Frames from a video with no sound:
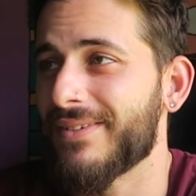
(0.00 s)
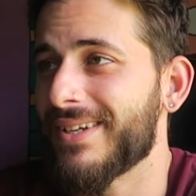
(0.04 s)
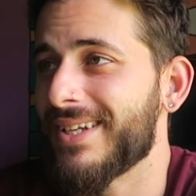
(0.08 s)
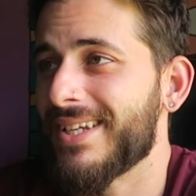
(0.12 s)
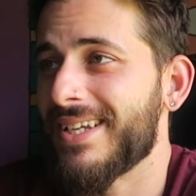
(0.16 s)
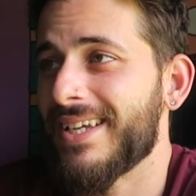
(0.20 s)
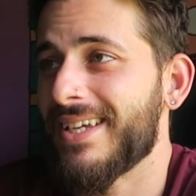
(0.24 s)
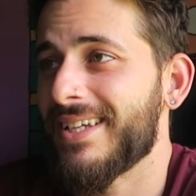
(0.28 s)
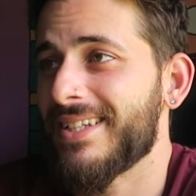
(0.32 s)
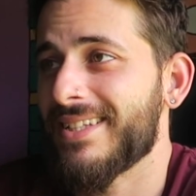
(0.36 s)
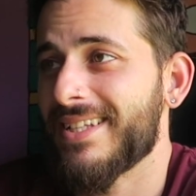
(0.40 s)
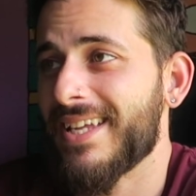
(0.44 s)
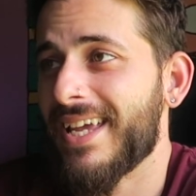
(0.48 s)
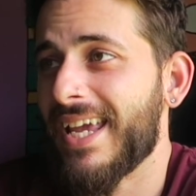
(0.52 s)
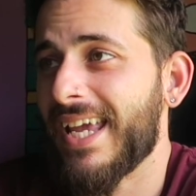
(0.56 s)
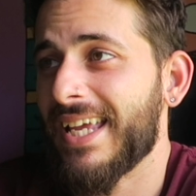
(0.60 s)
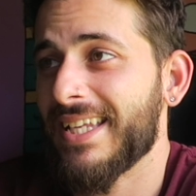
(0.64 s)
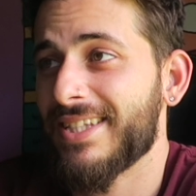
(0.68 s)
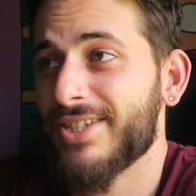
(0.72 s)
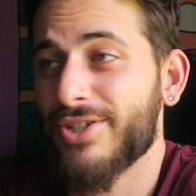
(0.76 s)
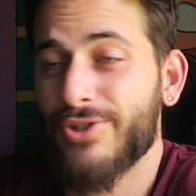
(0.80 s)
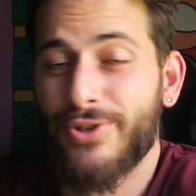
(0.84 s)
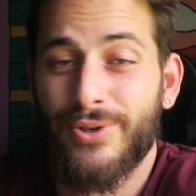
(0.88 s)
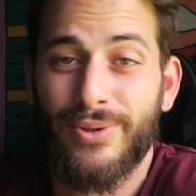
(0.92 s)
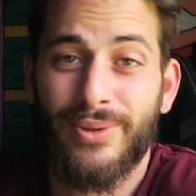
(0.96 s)

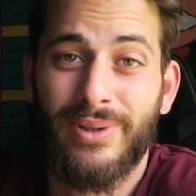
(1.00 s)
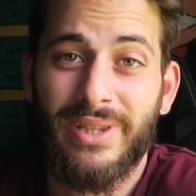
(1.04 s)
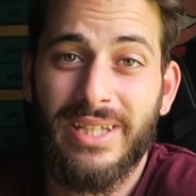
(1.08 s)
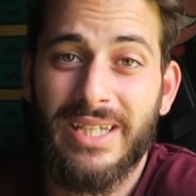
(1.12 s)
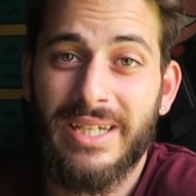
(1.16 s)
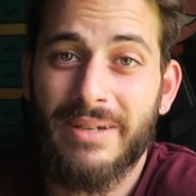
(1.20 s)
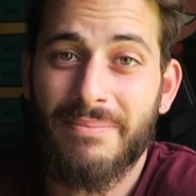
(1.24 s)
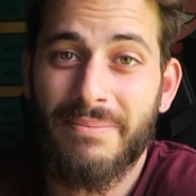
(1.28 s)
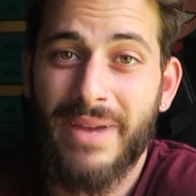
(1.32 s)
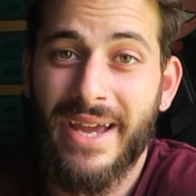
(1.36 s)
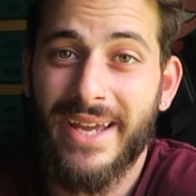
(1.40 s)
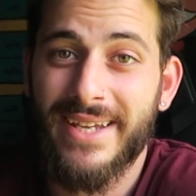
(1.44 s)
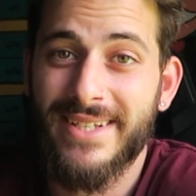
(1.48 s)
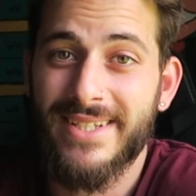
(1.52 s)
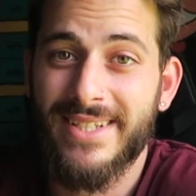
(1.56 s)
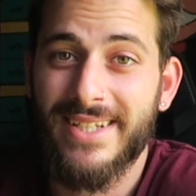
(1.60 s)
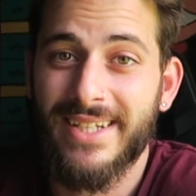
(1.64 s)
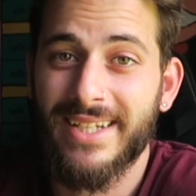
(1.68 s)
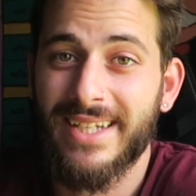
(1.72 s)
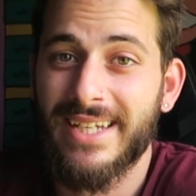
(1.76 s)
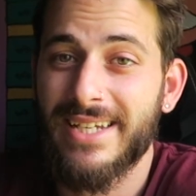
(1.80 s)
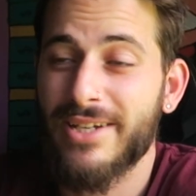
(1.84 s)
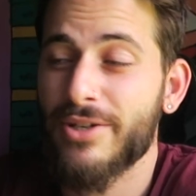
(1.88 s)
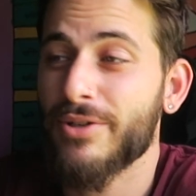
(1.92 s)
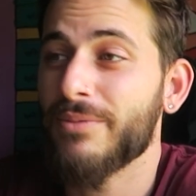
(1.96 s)
It's truly
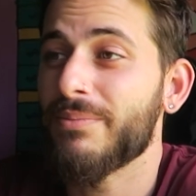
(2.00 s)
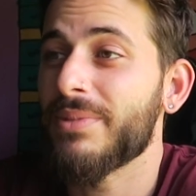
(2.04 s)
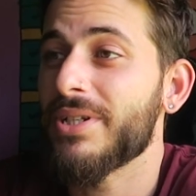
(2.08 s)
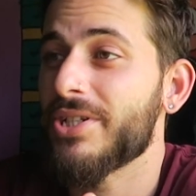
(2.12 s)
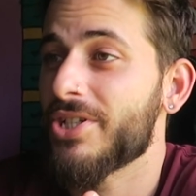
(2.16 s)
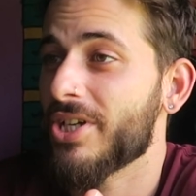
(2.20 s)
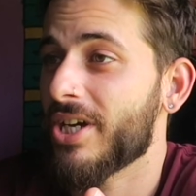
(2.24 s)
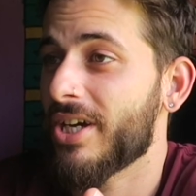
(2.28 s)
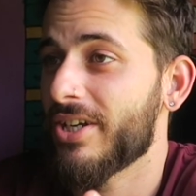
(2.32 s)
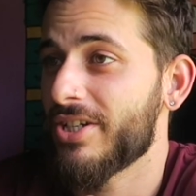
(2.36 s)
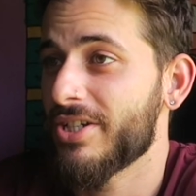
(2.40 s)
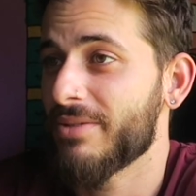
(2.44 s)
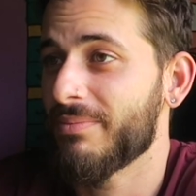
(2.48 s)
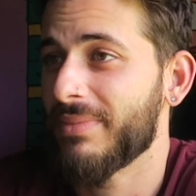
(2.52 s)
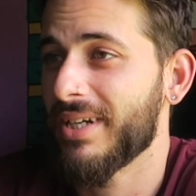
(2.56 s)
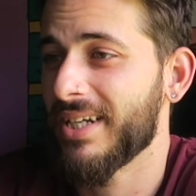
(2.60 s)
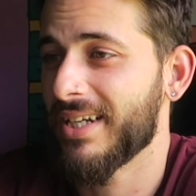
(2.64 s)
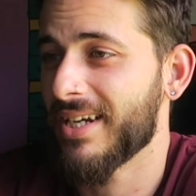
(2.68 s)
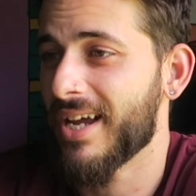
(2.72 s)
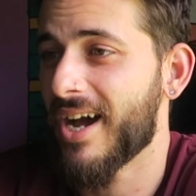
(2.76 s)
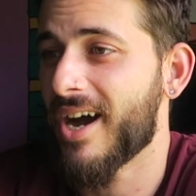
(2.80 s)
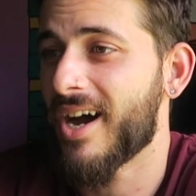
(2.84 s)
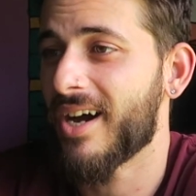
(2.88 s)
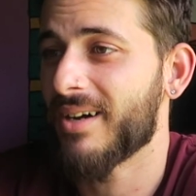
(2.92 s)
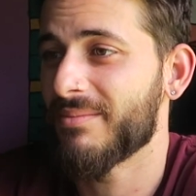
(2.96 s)
amazing. He could be charging me
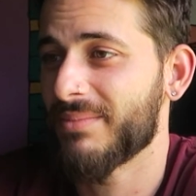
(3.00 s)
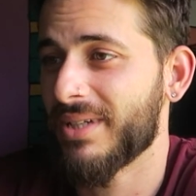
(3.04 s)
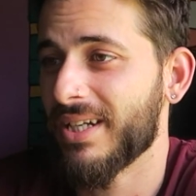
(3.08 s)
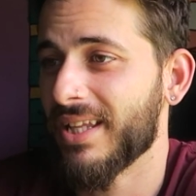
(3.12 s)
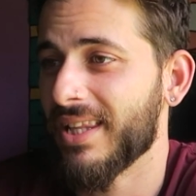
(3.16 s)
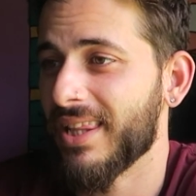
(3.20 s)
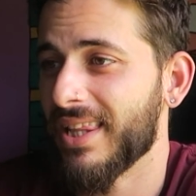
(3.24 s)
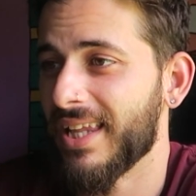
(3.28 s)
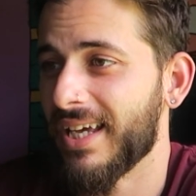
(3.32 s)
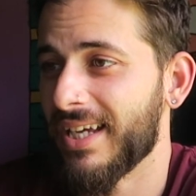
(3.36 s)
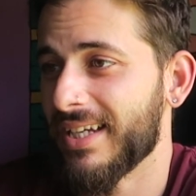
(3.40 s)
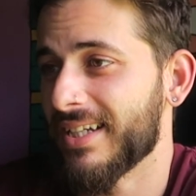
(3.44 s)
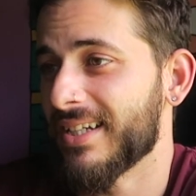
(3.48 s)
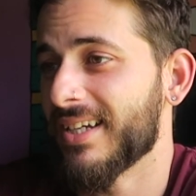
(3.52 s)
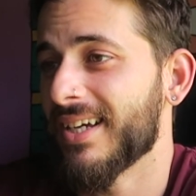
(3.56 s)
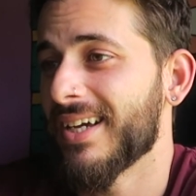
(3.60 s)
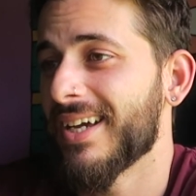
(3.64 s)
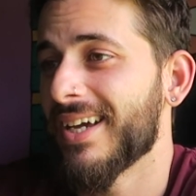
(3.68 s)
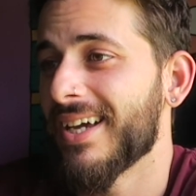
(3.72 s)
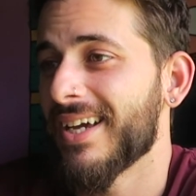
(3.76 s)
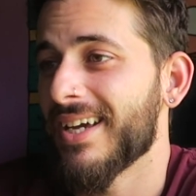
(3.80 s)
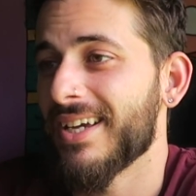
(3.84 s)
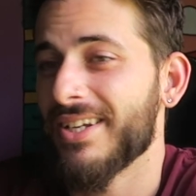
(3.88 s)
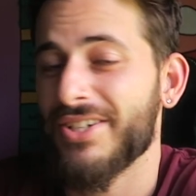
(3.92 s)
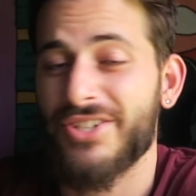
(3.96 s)
an arm and a leg
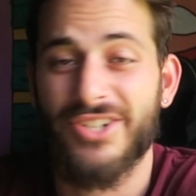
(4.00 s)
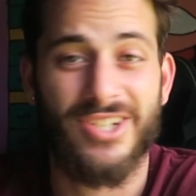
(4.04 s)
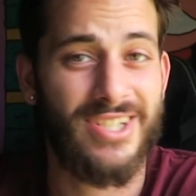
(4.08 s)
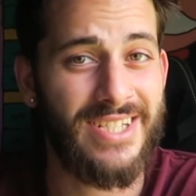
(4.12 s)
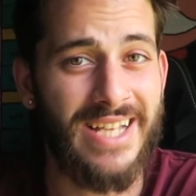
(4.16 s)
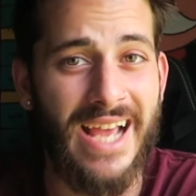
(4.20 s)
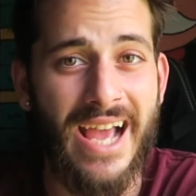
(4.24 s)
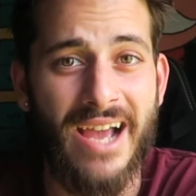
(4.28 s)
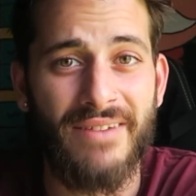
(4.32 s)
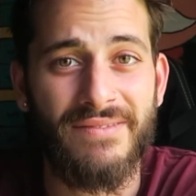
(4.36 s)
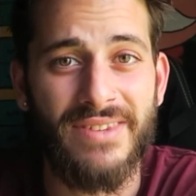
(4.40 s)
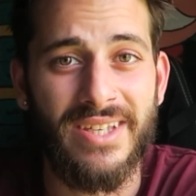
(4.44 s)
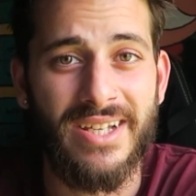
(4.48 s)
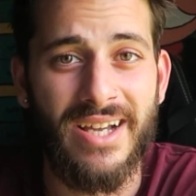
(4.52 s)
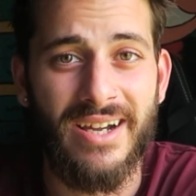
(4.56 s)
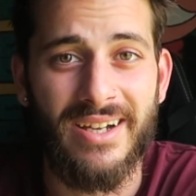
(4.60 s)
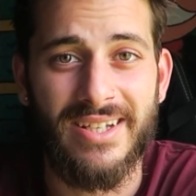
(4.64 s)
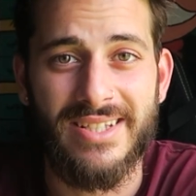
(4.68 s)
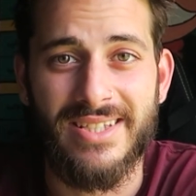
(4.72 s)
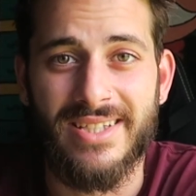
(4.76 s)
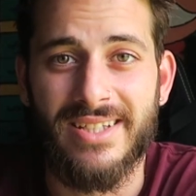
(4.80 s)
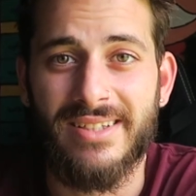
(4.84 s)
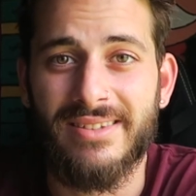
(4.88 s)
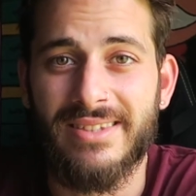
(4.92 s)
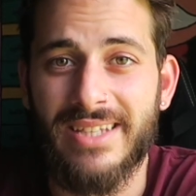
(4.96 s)
just to have the car
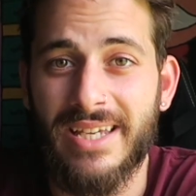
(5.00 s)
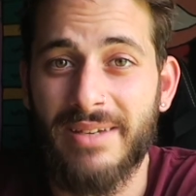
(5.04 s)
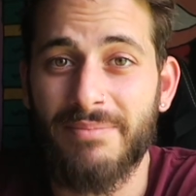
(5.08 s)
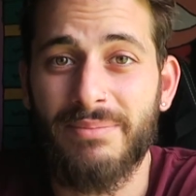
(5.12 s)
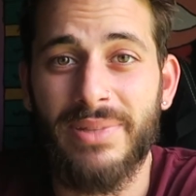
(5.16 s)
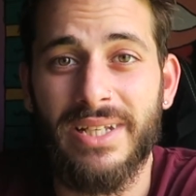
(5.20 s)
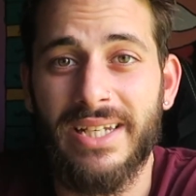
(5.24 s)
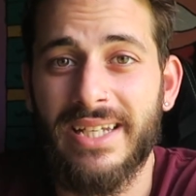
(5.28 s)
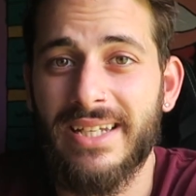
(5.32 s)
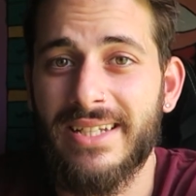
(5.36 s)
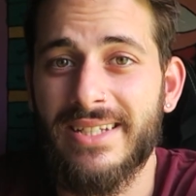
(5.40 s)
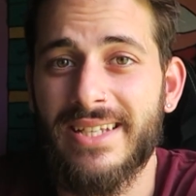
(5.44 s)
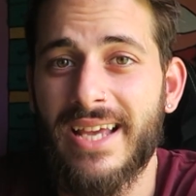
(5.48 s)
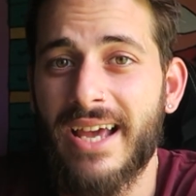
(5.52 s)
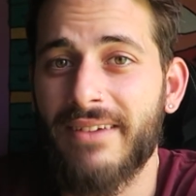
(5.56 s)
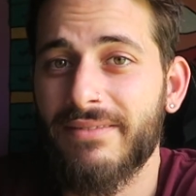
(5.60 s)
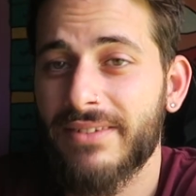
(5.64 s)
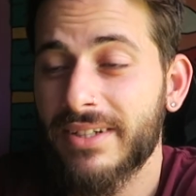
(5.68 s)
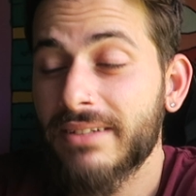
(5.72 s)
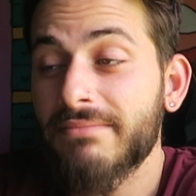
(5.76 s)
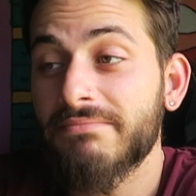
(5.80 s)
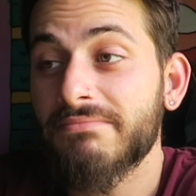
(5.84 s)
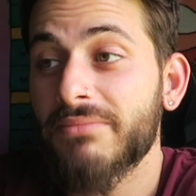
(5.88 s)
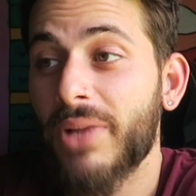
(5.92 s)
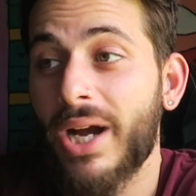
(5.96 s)
sit there, but he's
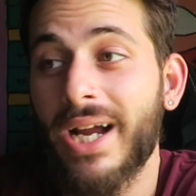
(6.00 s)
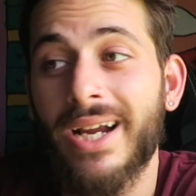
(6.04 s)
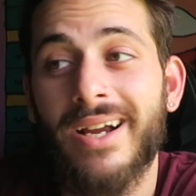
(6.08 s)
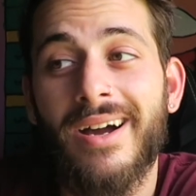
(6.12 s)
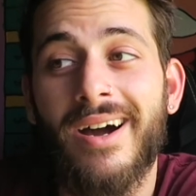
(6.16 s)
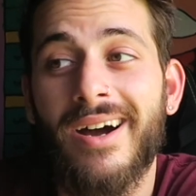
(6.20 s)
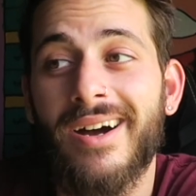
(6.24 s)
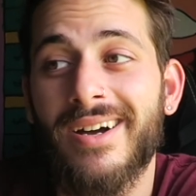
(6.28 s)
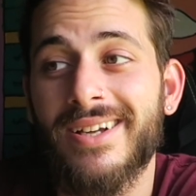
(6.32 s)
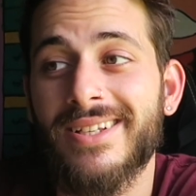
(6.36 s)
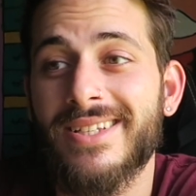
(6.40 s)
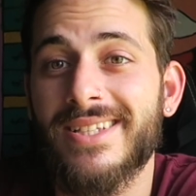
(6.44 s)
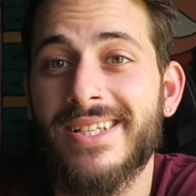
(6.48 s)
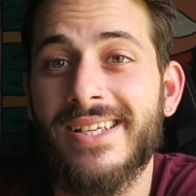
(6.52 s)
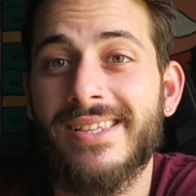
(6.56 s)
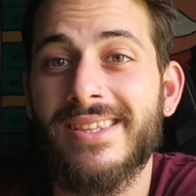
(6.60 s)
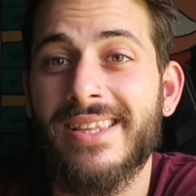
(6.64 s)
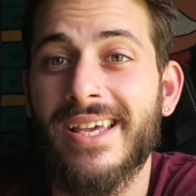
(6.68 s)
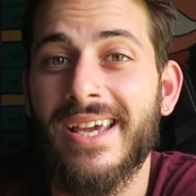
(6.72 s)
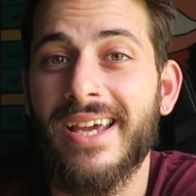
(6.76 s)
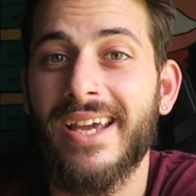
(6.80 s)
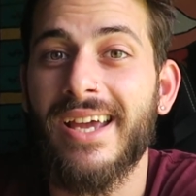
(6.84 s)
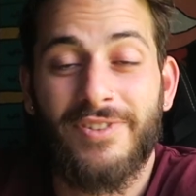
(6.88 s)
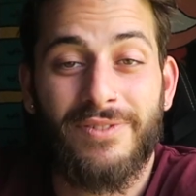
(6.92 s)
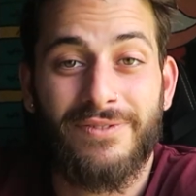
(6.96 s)
having my car sit
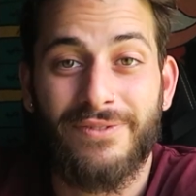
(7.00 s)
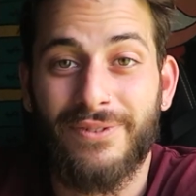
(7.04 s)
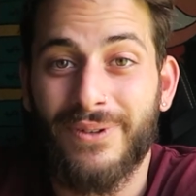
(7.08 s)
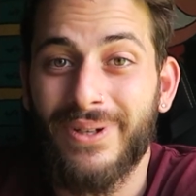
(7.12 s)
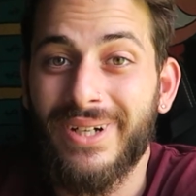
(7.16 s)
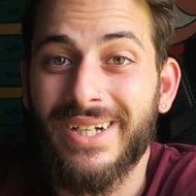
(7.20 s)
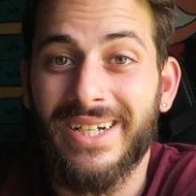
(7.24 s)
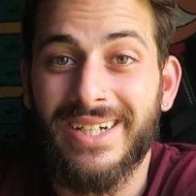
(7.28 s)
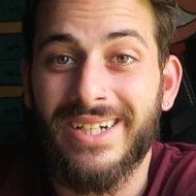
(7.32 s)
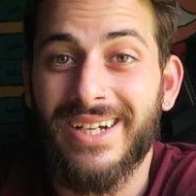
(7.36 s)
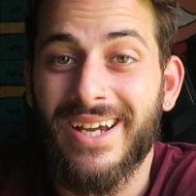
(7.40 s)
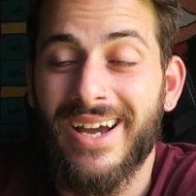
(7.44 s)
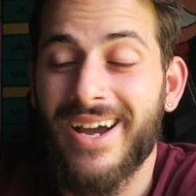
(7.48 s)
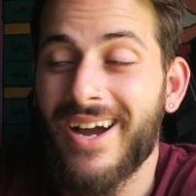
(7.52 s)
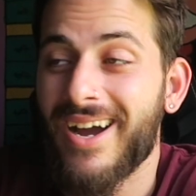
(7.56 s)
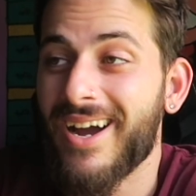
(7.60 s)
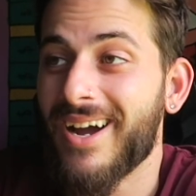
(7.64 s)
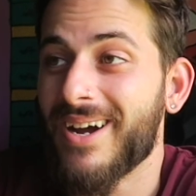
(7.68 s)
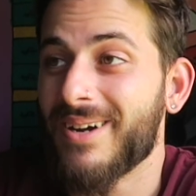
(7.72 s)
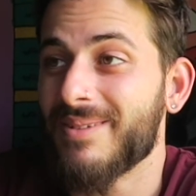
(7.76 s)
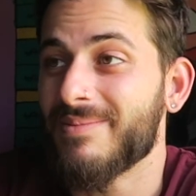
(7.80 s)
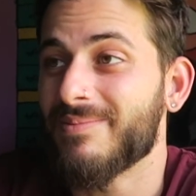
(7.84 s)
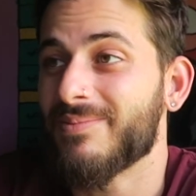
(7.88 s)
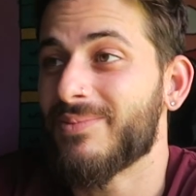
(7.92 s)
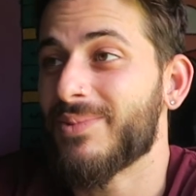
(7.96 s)
there for free,
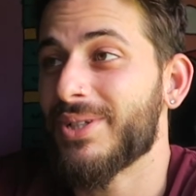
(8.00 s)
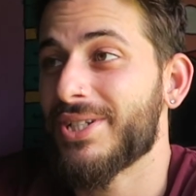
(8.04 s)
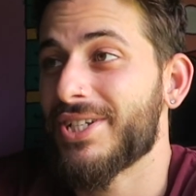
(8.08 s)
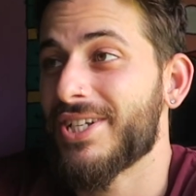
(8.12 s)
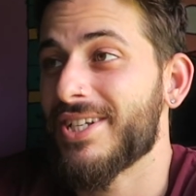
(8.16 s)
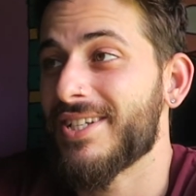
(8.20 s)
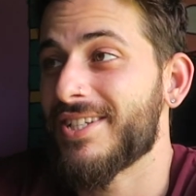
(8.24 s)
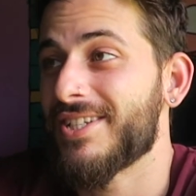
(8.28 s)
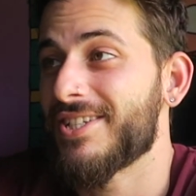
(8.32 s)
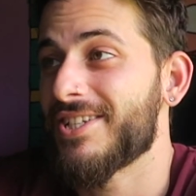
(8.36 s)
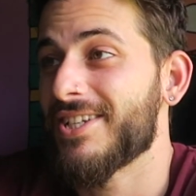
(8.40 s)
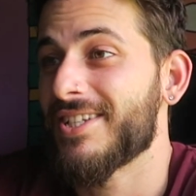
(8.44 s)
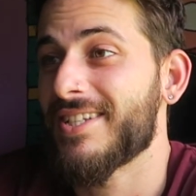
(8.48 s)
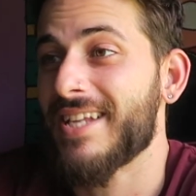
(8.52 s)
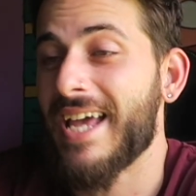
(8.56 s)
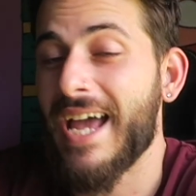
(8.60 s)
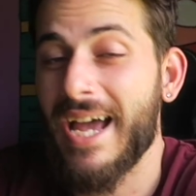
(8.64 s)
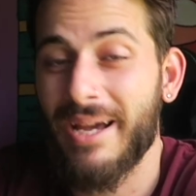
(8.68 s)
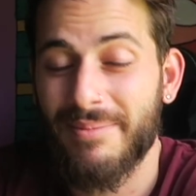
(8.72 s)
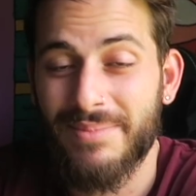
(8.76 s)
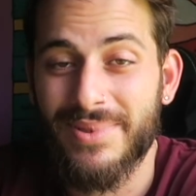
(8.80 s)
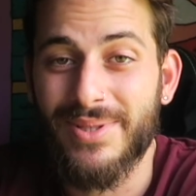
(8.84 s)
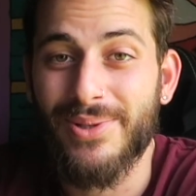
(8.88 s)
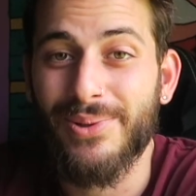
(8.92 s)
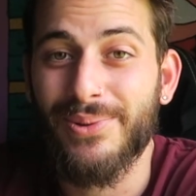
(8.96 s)
which is just
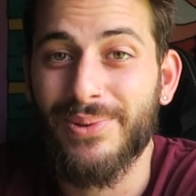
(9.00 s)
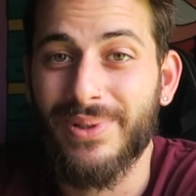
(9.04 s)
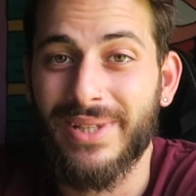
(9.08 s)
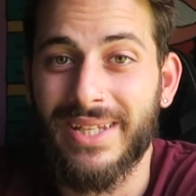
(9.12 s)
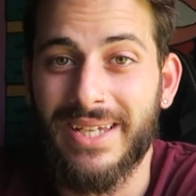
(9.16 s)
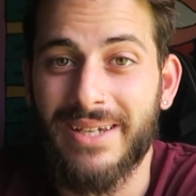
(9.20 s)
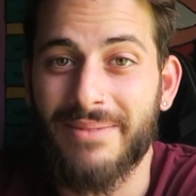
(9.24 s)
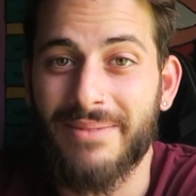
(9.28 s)
absolutely